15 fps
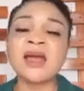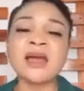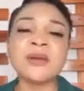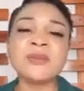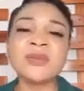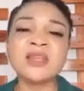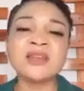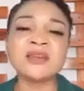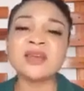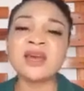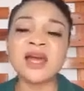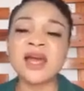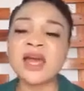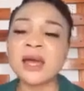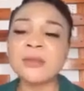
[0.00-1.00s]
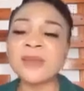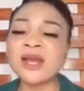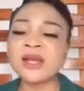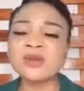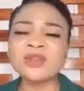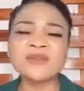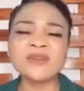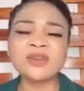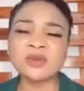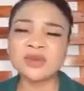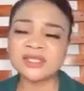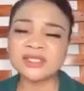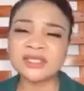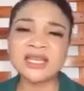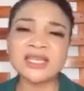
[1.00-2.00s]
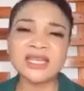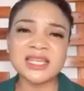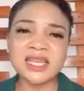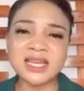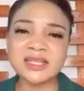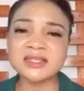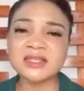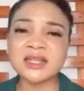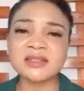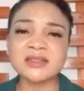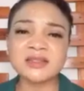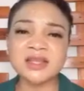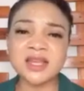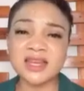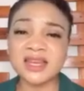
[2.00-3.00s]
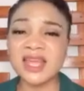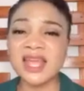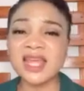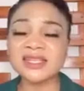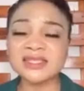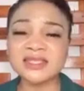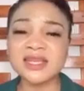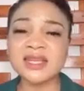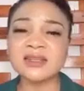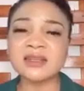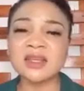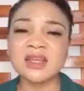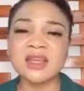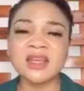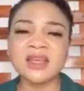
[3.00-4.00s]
I might not even understand the extent